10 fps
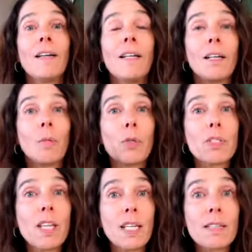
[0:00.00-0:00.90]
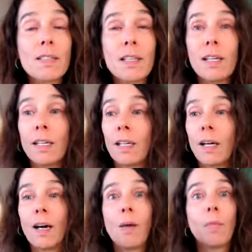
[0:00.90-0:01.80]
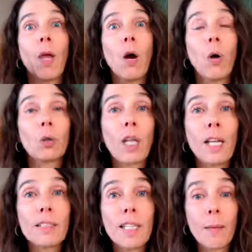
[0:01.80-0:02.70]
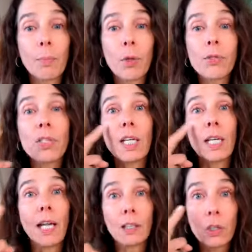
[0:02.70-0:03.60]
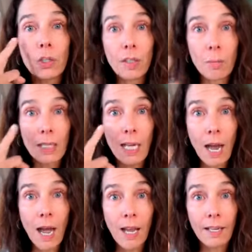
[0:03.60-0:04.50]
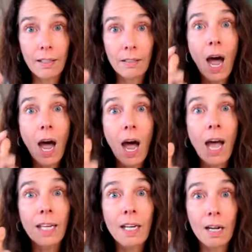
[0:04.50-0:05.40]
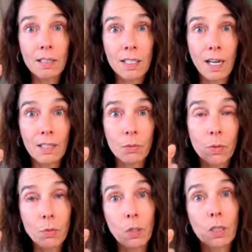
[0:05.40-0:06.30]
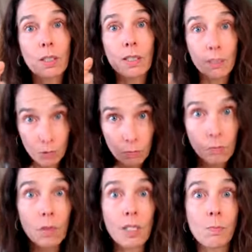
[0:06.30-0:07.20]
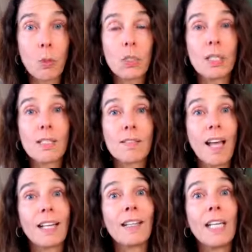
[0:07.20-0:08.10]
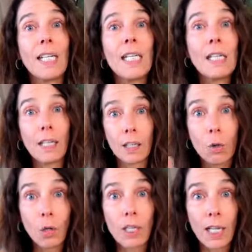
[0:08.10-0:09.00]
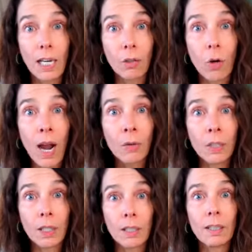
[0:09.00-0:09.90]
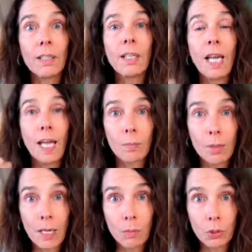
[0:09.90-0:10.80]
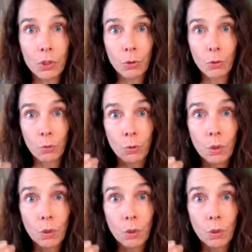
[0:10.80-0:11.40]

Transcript: Number 6, hold on to that person and look them in the eye. Eye contact was what this person decided they needed in order to get grounded and be able to